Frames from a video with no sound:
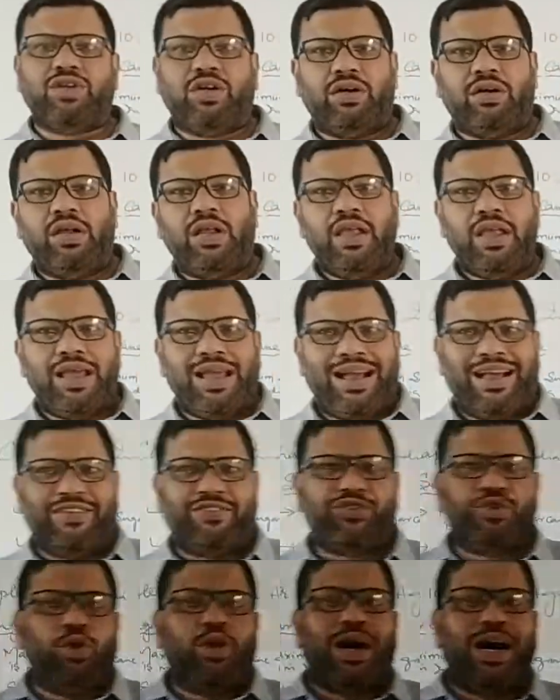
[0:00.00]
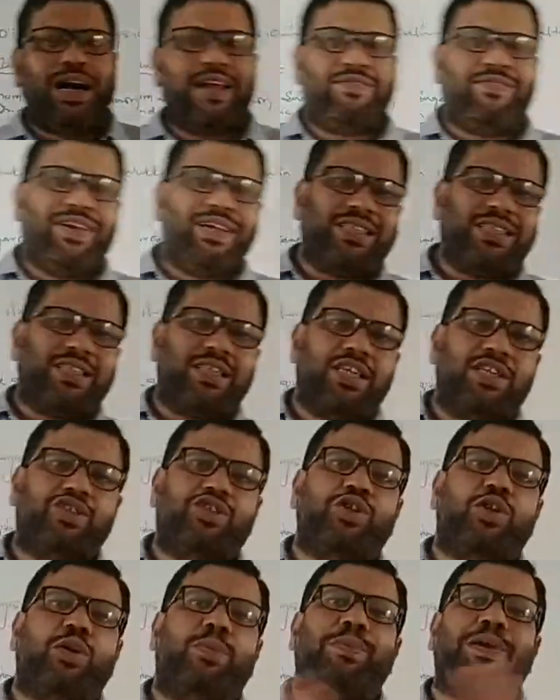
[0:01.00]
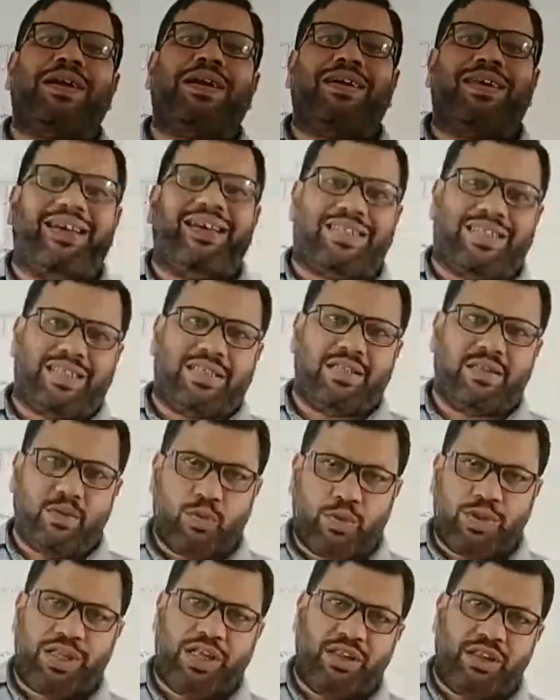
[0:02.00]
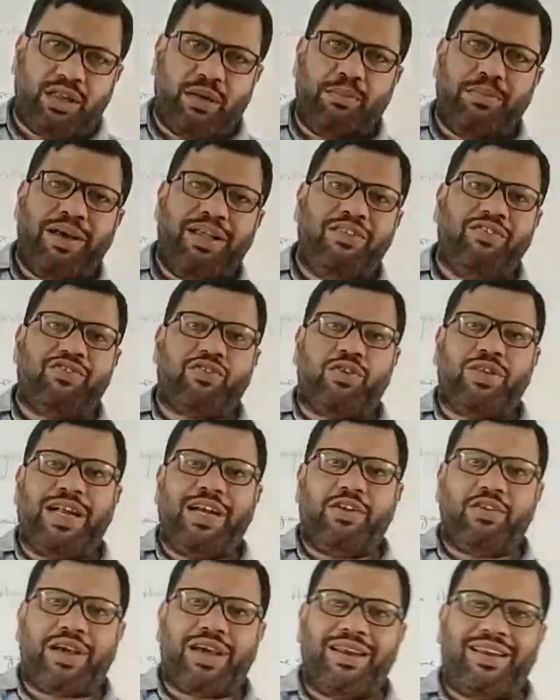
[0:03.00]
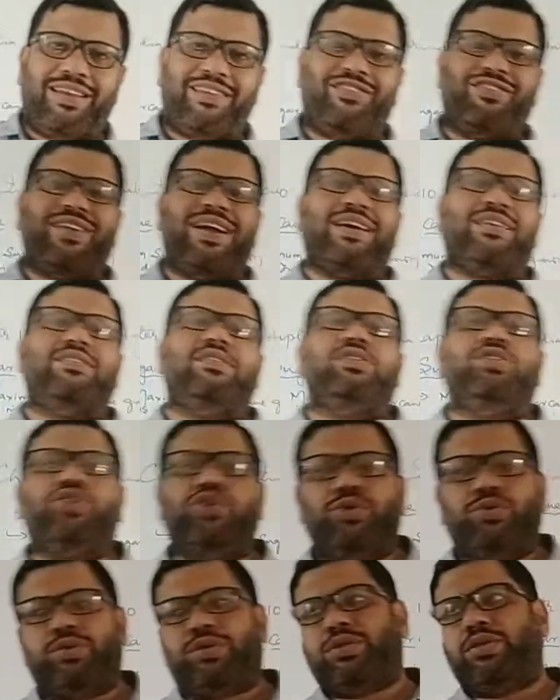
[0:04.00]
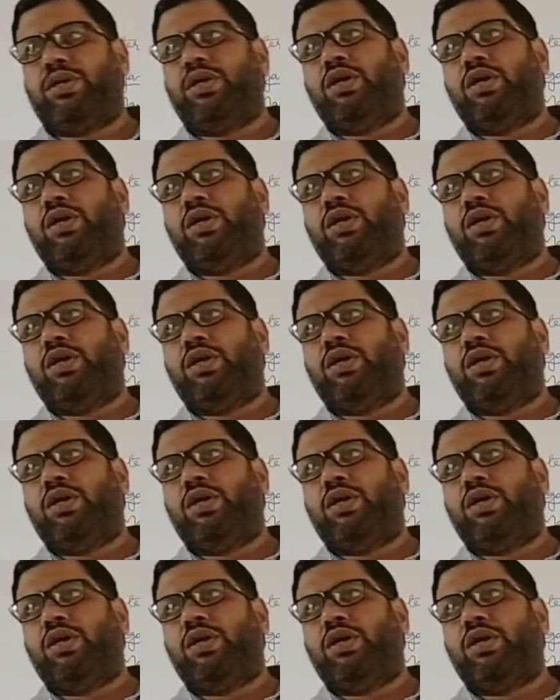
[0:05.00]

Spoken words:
So as you harvest, it should be crushed within the mill so that you can extract the juice.